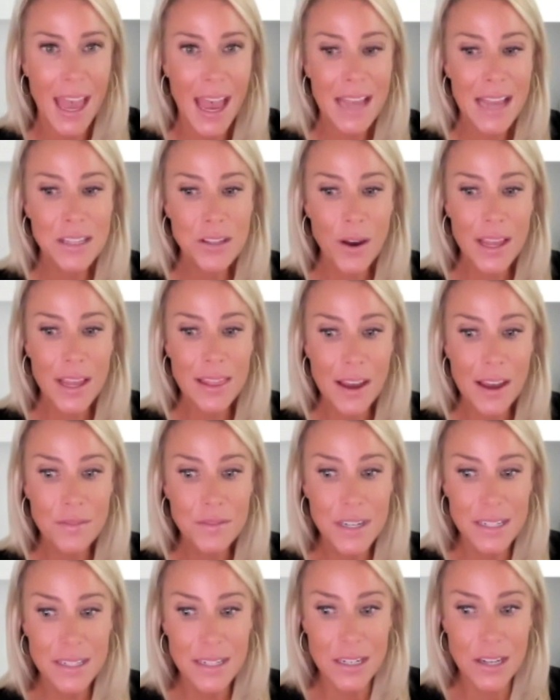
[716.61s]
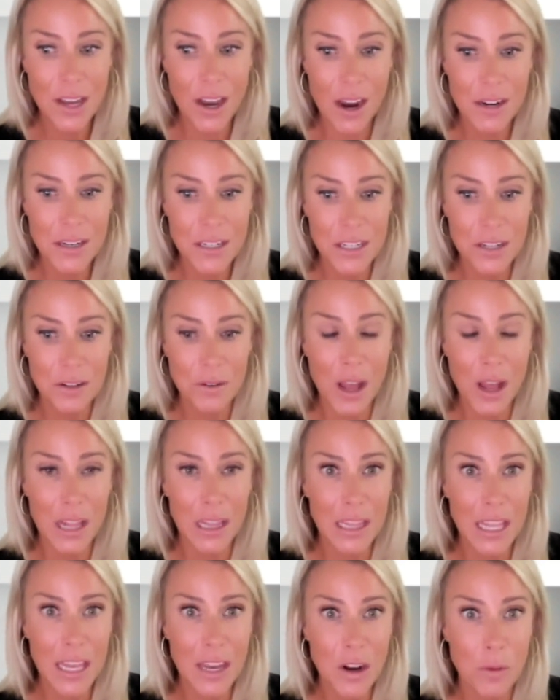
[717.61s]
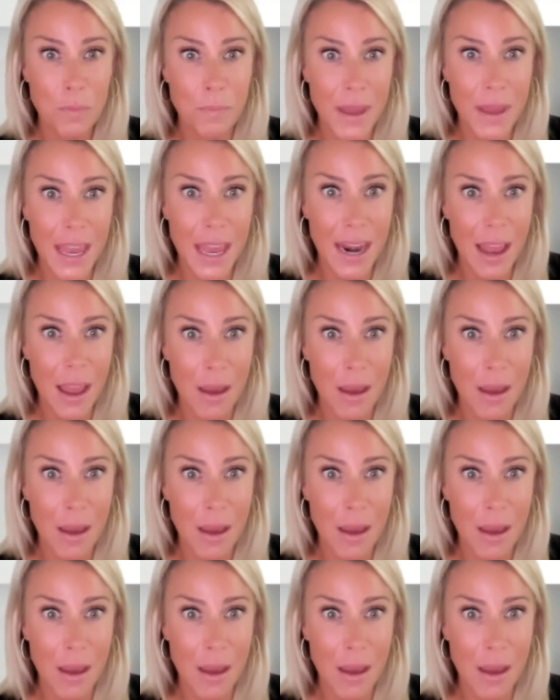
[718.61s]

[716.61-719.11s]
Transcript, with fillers: And so I'd love just to talk to you a little bit